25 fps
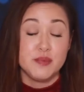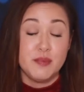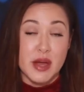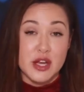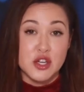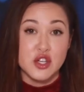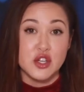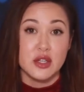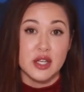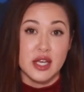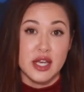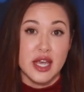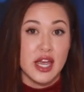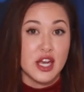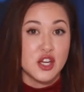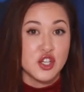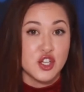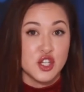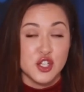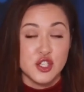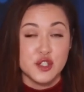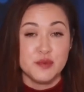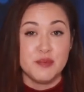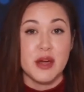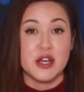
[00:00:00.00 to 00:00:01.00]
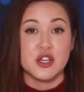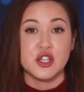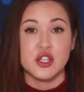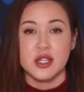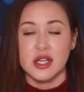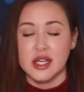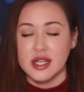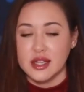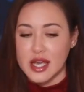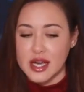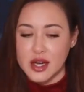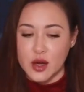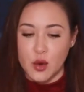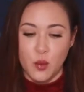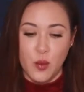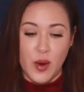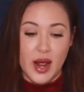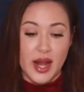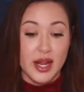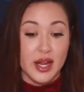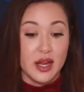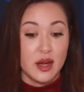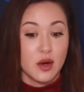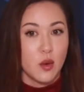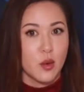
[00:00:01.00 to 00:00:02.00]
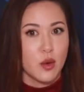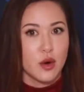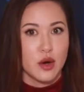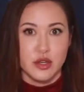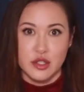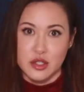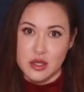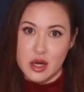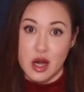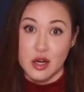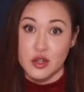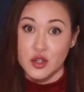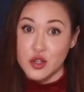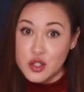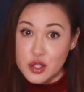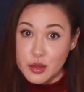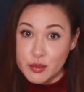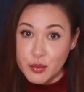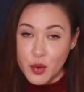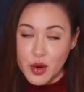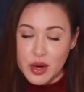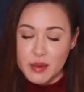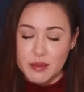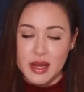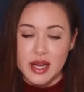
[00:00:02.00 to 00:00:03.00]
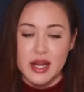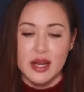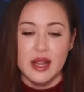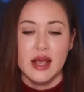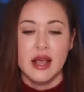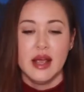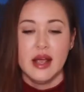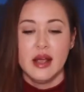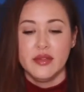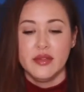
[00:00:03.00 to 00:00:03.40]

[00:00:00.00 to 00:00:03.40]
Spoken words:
a special occasion, especially like a wedding or a doctor's appointment,